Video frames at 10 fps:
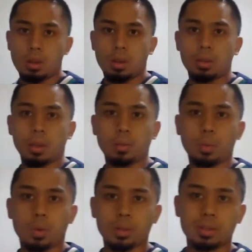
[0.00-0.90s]
And then
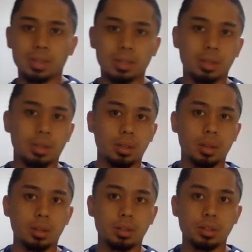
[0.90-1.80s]
we want to disconnect the
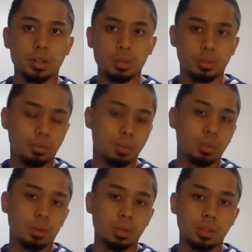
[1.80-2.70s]
end of the chest tube from the
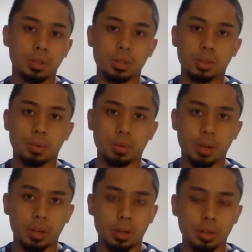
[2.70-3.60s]
old system and
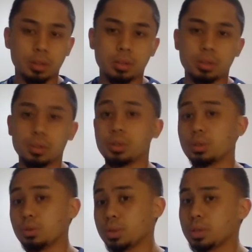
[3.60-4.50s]
reconnect it to the
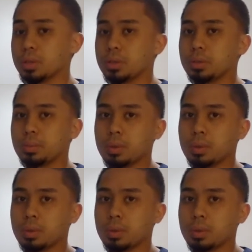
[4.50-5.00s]
new system.